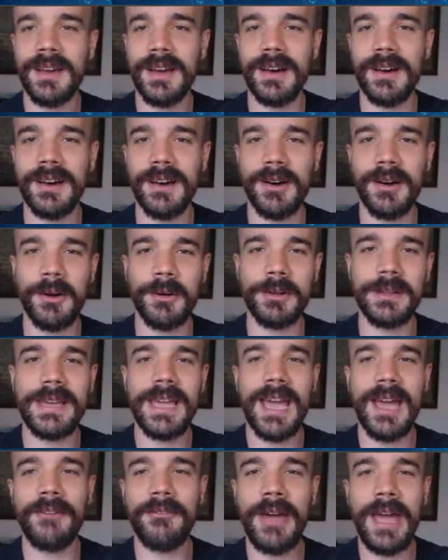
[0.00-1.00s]
uh, only
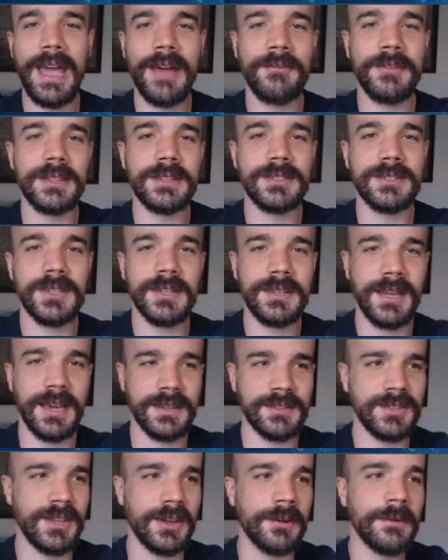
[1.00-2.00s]
have half of the
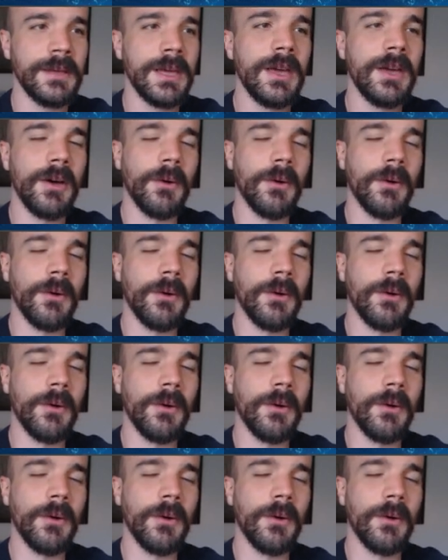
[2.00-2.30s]
syntax there.